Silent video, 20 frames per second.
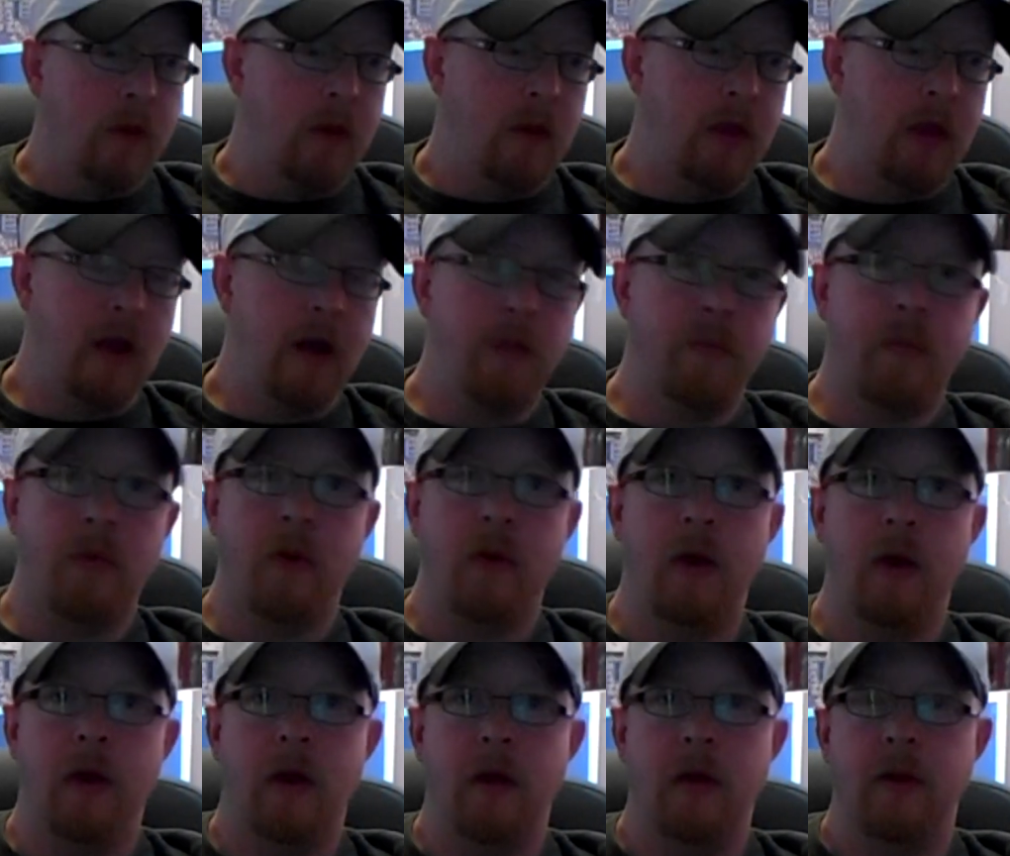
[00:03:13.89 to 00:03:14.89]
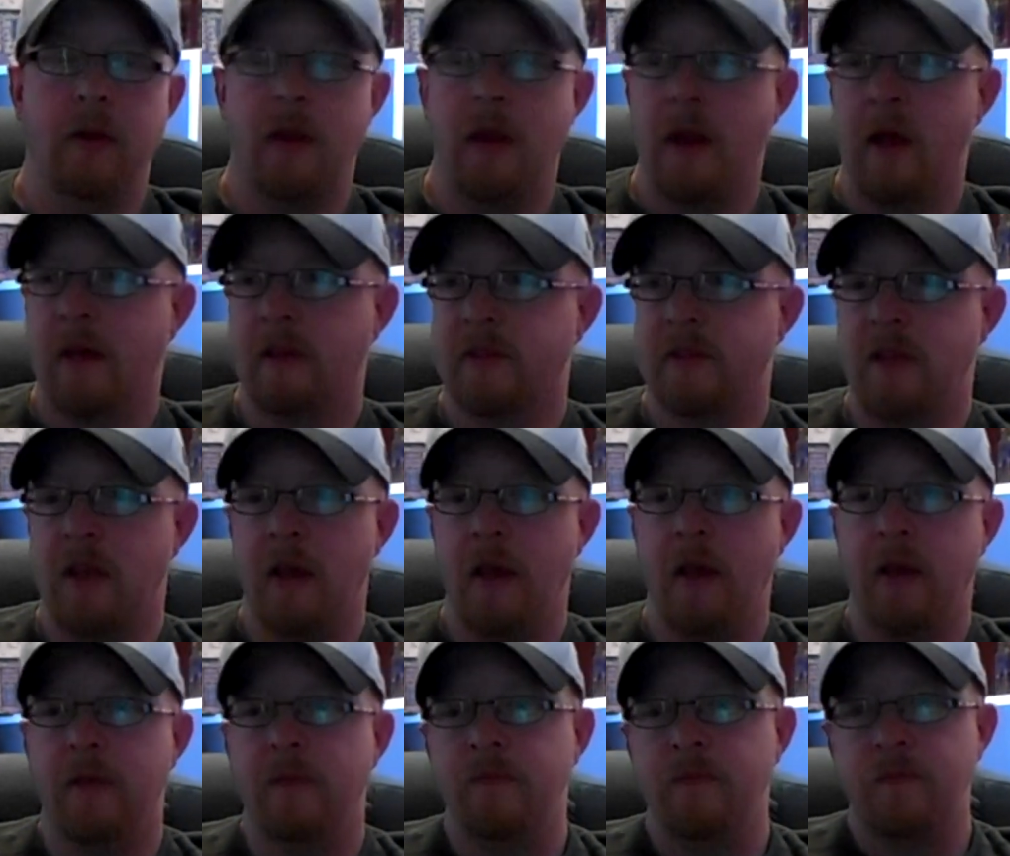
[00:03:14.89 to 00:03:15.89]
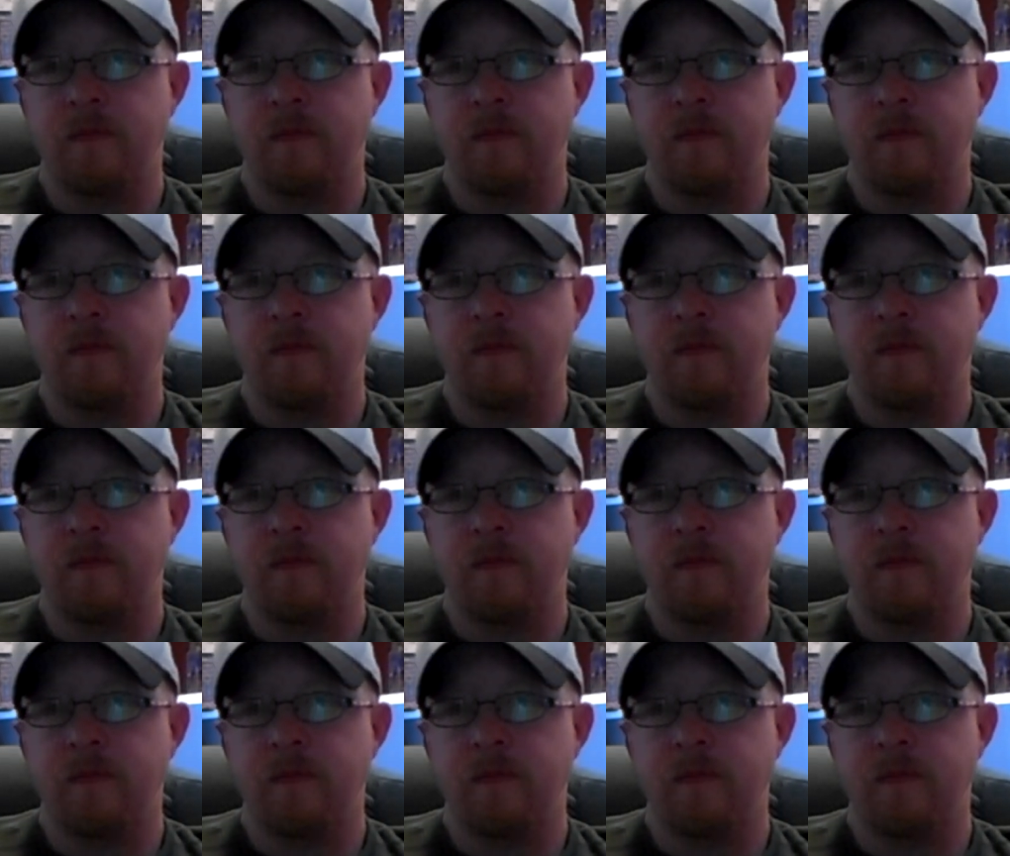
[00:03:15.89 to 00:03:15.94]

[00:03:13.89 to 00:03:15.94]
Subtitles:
Get up the next day,